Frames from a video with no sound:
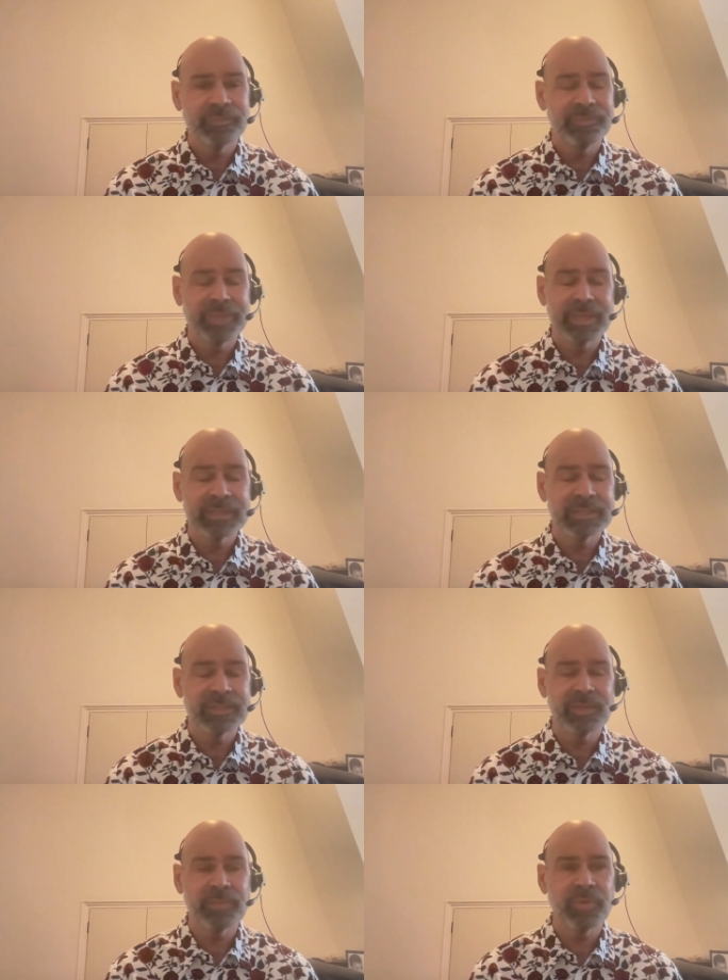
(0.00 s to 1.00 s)
because
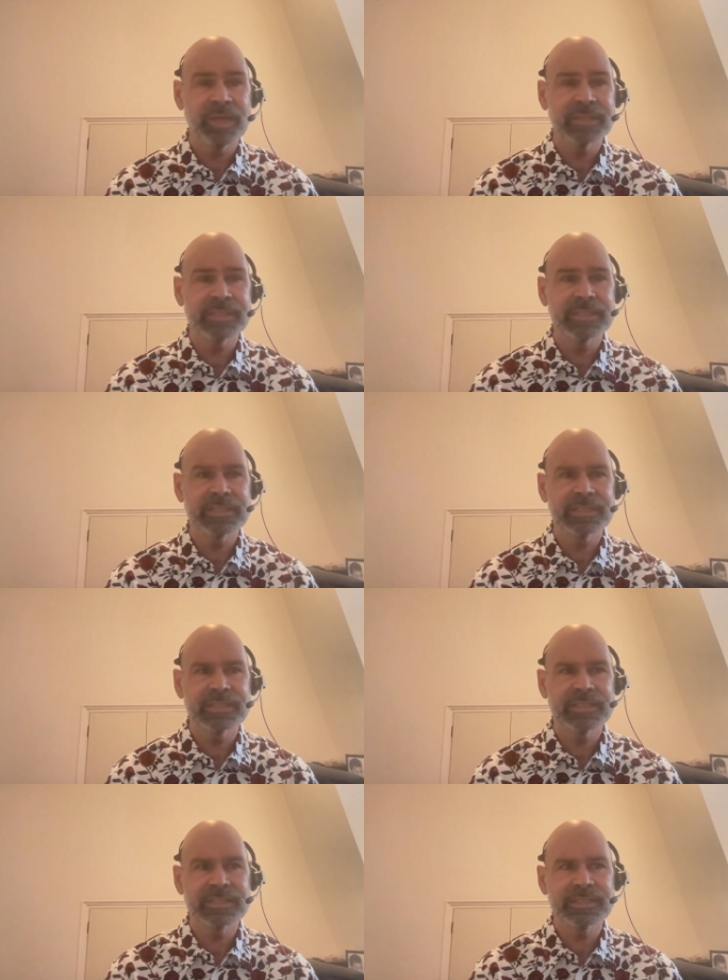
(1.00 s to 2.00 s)
the process
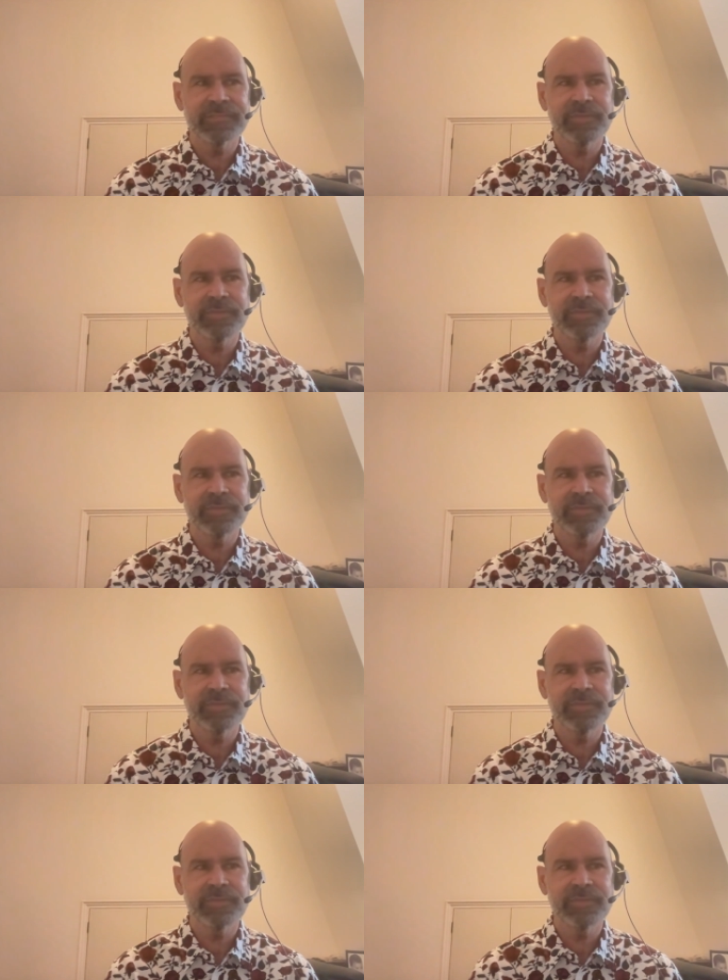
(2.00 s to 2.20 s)
is